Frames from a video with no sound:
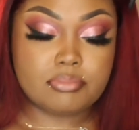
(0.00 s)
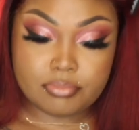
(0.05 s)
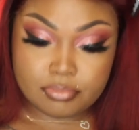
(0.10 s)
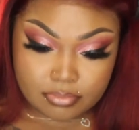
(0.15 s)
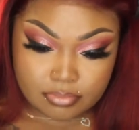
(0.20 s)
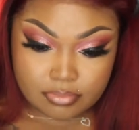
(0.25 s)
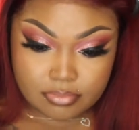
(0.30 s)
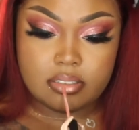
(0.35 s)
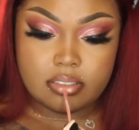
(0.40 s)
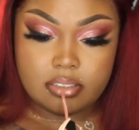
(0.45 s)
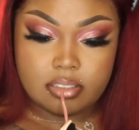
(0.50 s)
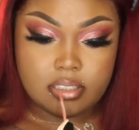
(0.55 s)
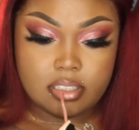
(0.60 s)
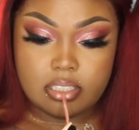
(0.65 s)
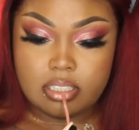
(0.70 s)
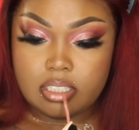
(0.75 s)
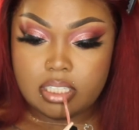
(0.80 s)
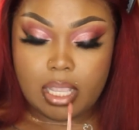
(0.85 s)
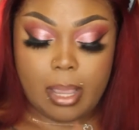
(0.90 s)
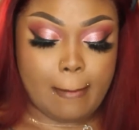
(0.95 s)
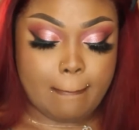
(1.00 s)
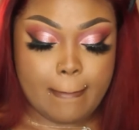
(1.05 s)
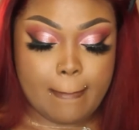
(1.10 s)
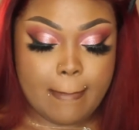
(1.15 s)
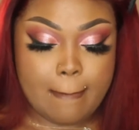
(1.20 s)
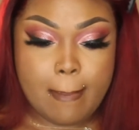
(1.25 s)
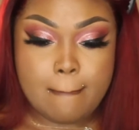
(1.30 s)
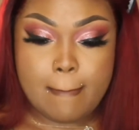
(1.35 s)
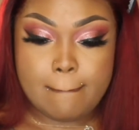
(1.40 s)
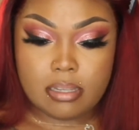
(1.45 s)
that peach effect that
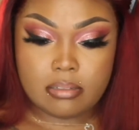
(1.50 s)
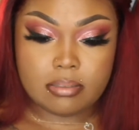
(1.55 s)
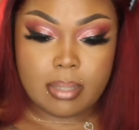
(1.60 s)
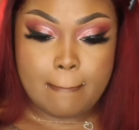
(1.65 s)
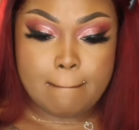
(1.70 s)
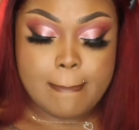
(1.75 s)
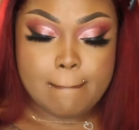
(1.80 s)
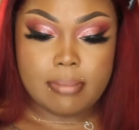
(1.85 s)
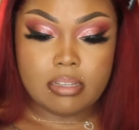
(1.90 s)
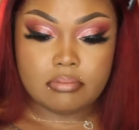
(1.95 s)
I wanted,